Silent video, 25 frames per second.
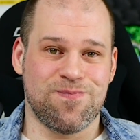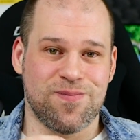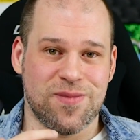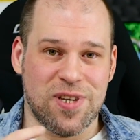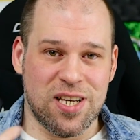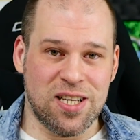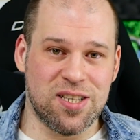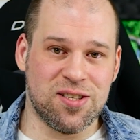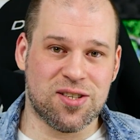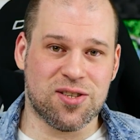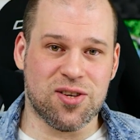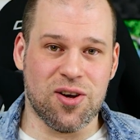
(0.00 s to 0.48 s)

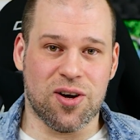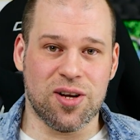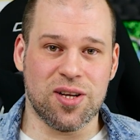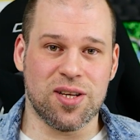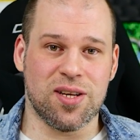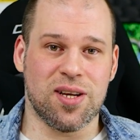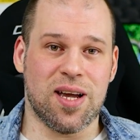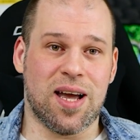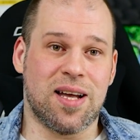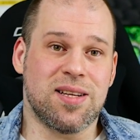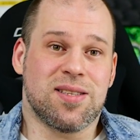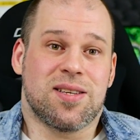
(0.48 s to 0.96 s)
in
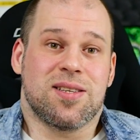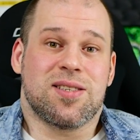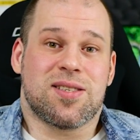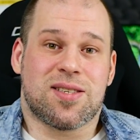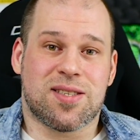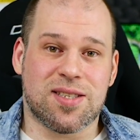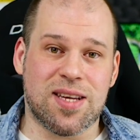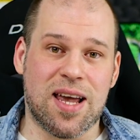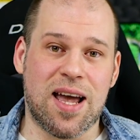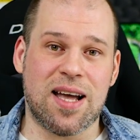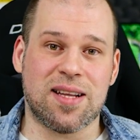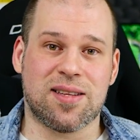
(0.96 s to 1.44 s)
Sony and
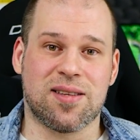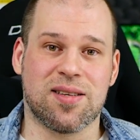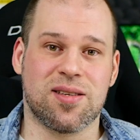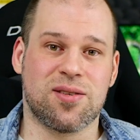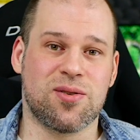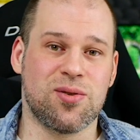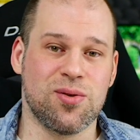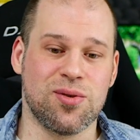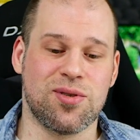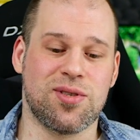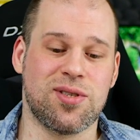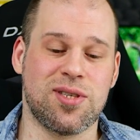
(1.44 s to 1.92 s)
sad
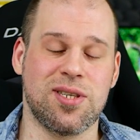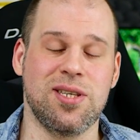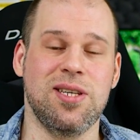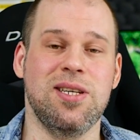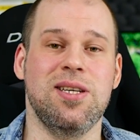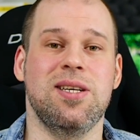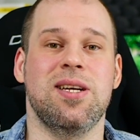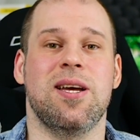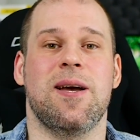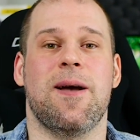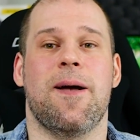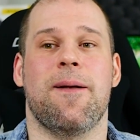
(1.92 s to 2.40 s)
to
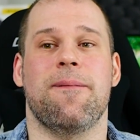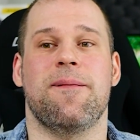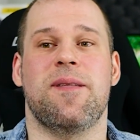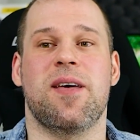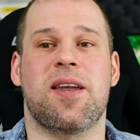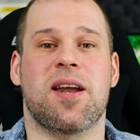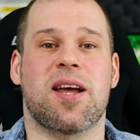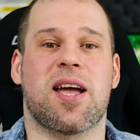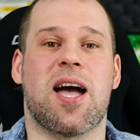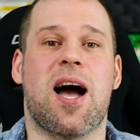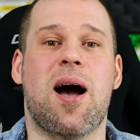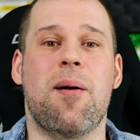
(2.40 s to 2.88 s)
see
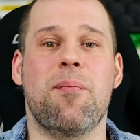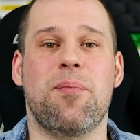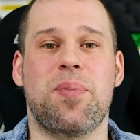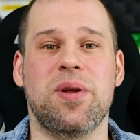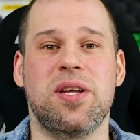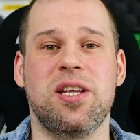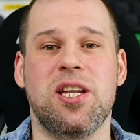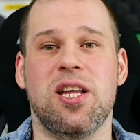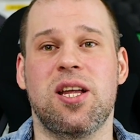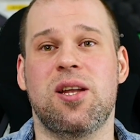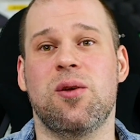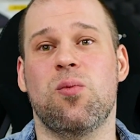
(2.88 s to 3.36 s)
that a
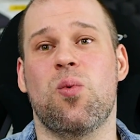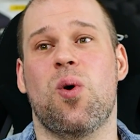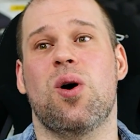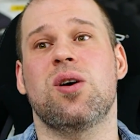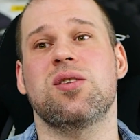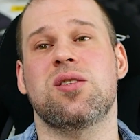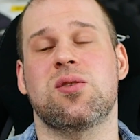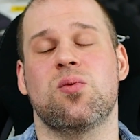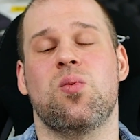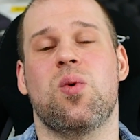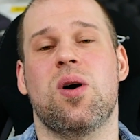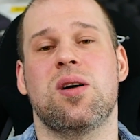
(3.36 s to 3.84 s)
company that
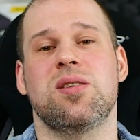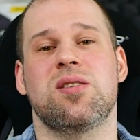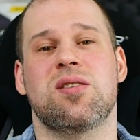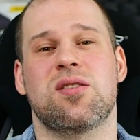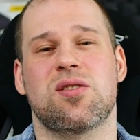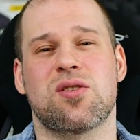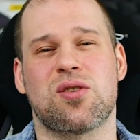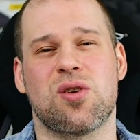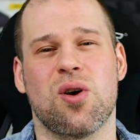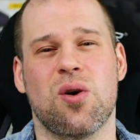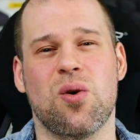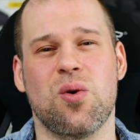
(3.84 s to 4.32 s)
was once
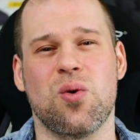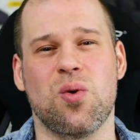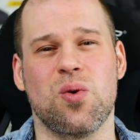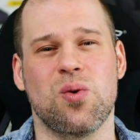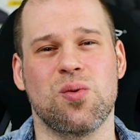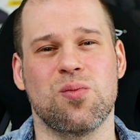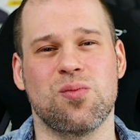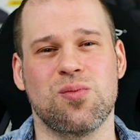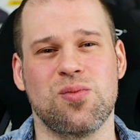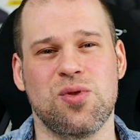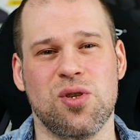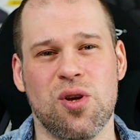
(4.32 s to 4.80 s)

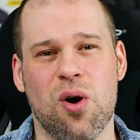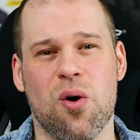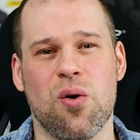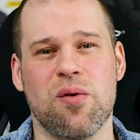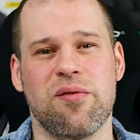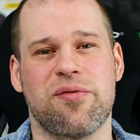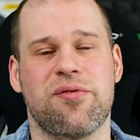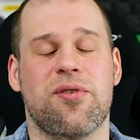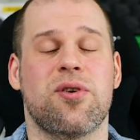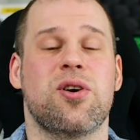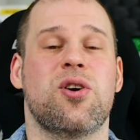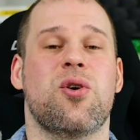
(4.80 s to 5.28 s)
so
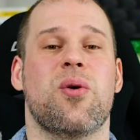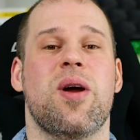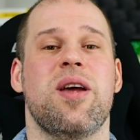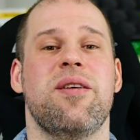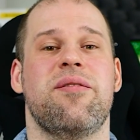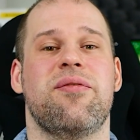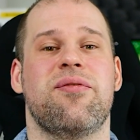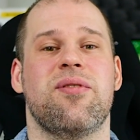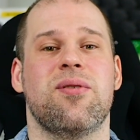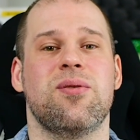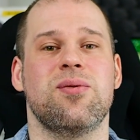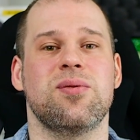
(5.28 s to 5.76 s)
known for
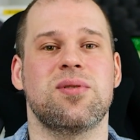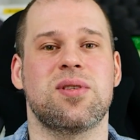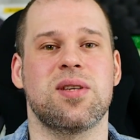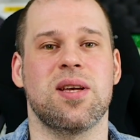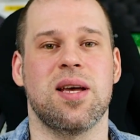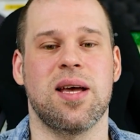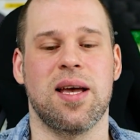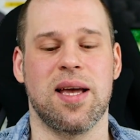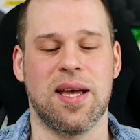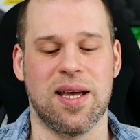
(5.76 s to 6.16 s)
great phones